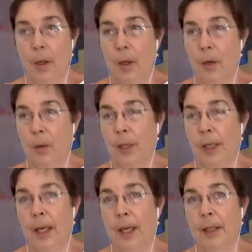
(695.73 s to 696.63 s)

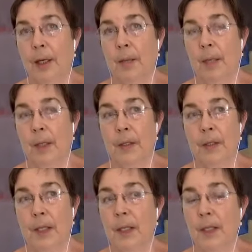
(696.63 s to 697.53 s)
We ate our
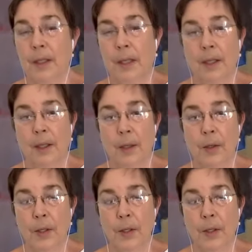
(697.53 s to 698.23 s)
meals in the zendo,